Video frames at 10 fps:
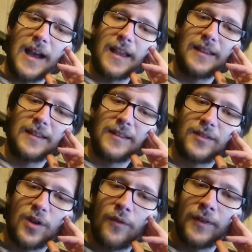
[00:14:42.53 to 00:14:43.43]
I
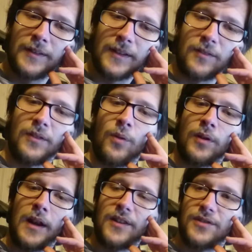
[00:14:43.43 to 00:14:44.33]
discovered the,
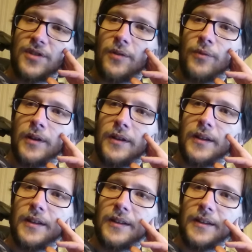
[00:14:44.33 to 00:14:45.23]
the genre
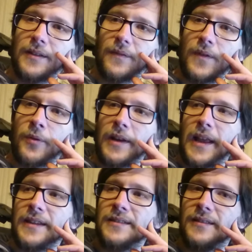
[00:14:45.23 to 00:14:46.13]
uh, very
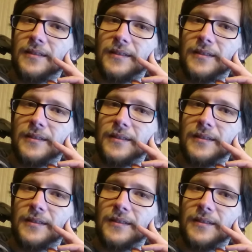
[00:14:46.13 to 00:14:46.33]
late.